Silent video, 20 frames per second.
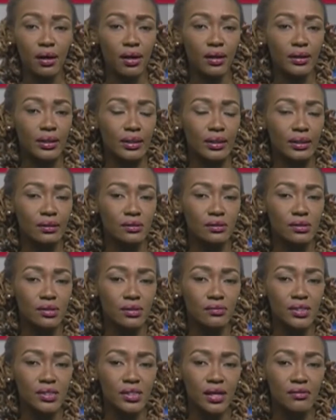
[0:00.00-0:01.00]
on the heels
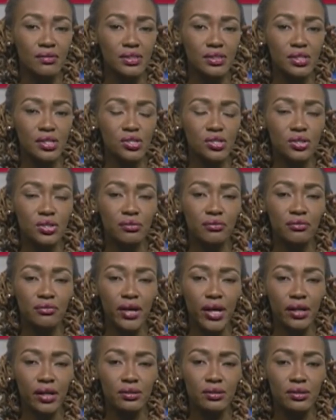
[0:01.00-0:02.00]
of the devastation
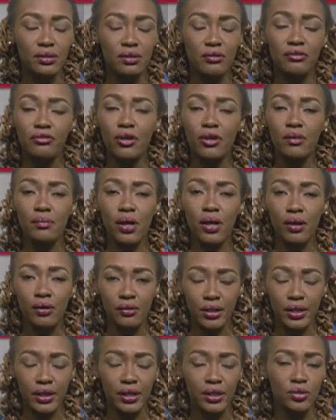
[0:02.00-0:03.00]
felt from
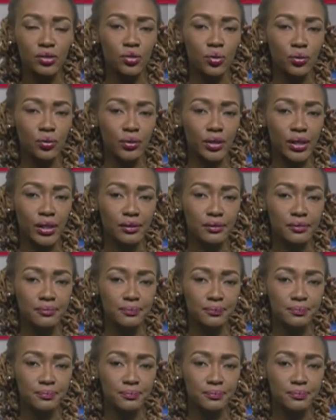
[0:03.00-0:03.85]
Hurricane Dorian.